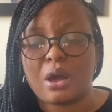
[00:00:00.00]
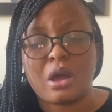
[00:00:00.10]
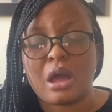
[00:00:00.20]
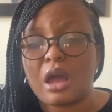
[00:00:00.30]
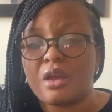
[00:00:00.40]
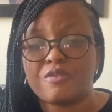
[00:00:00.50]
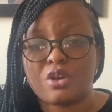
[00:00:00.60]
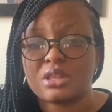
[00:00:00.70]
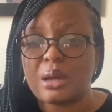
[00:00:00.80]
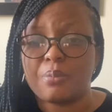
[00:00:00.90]
every
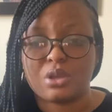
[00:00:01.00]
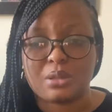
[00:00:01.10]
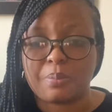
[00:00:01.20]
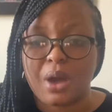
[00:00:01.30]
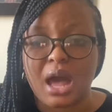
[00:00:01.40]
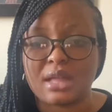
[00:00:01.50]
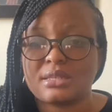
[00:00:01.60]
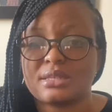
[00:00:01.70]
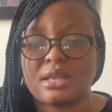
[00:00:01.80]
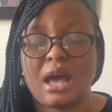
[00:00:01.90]
other body
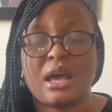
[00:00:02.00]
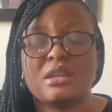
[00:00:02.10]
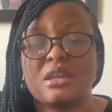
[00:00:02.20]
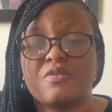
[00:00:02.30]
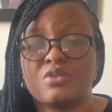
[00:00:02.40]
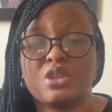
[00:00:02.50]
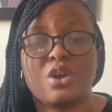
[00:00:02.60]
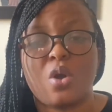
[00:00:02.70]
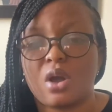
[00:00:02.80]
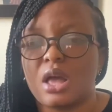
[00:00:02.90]
parts, and even the
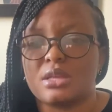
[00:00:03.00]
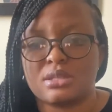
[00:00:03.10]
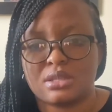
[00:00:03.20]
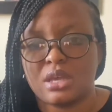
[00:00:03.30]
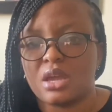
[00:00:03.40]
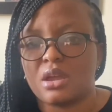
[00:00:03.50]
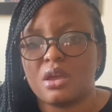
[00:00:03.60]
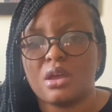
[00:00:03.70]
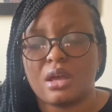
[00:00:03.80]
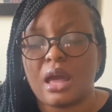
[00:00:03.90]
organs here
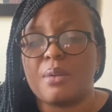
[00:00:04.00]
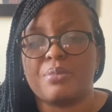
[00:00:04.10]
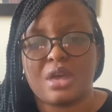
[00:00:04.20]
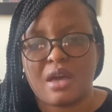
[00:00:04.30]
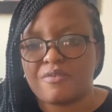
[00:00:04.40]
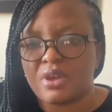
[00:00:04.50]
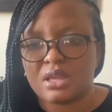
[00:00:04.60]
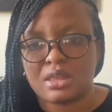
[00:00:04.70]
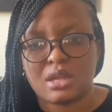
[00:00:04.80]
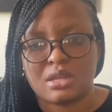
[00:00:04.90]
can be
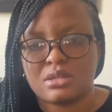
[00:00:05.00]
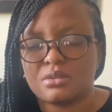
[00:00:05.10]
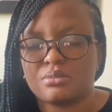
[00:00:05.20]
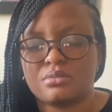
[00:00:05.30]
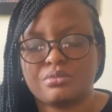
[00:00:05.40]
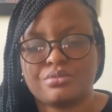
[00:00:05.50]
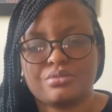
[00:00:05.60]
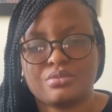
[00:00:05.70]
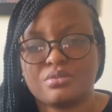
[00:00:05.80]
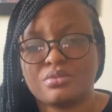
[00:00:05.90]
affected.
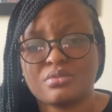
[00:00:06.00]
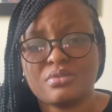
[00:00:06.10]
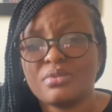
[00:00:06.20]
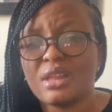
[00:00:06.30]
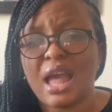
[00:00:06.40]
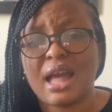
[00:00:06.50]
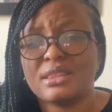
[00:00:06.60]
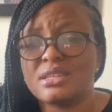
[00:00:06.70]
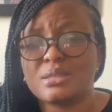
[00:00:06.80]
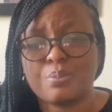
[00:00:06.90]
At
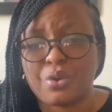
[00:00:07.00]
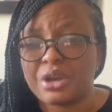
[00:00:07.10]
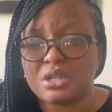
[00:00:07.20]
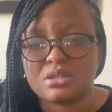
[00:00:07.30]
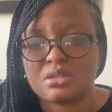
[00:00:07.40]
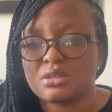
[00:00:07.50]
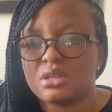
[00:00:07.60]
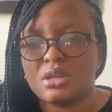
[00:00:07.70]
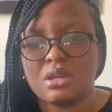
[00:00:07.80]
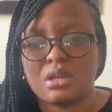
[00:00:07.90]
this point,
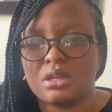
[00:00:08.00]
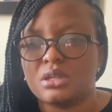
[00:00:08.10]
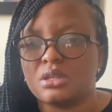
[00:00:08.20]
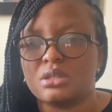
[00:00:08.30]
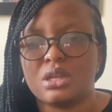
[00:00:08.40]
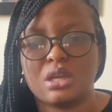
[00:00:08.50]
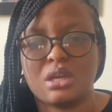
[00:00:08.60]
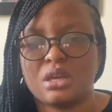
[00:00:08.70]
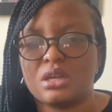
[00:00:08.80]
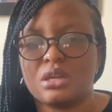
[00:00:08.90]

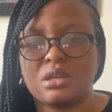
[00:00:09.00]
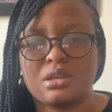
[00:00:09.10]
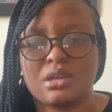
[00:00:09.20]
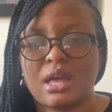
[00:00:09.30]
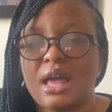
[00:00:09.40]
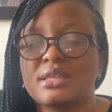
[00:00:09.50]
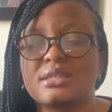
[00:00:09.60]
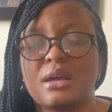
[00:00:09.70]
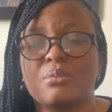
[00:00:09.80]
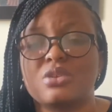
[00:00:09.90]
the
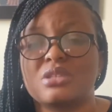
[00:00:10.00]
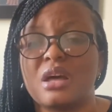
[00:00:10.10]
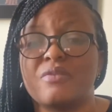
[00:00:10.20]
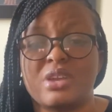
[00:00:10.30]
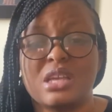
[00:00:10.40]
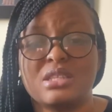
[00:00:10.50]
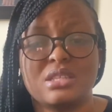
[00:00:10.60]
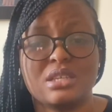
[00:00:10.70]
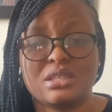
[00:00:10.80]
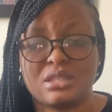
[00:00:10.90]
cancer must have
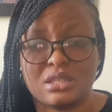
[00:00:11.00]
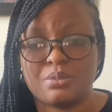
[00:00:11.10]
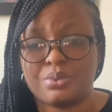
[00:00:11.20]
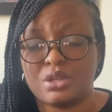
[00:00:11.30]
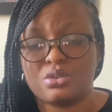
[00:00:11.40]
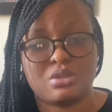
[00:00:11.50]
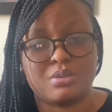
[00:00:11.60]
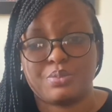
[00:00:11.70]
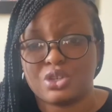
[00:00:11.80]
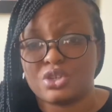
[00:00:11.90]
eaten deep into the
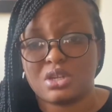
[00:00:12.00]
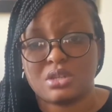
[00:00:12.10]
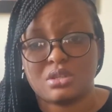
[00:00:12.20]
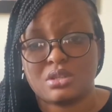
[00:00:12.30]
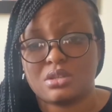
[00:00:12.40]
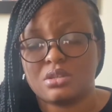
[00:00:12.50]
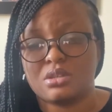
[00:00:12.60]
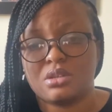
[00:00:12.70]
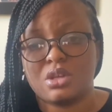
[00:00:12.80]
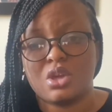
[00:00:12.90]
patient.
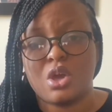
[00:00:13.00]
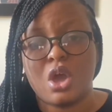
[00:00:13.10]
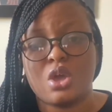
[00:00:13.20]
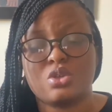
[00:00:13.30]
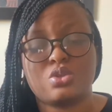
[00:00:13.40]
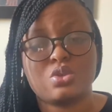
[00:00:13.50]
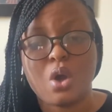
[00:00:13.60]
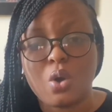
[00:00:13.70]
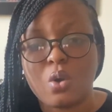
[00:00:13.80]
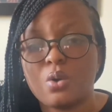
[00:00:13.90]

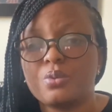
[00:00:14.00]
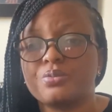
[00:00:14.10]
So